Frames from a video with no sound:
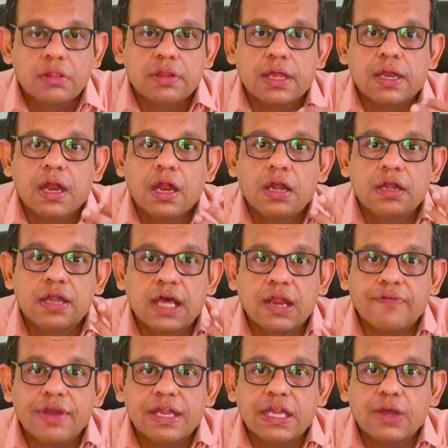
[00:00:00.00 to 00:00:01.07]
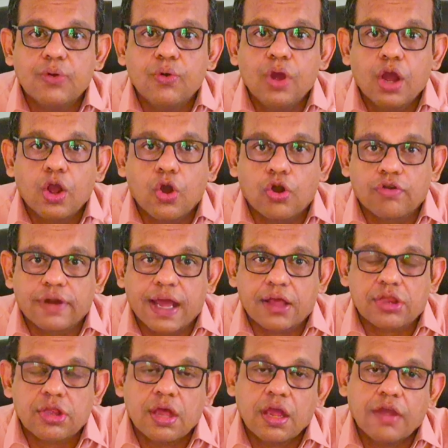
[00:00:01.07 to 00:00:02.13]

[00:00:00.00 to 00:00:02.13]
Then derivative contracts.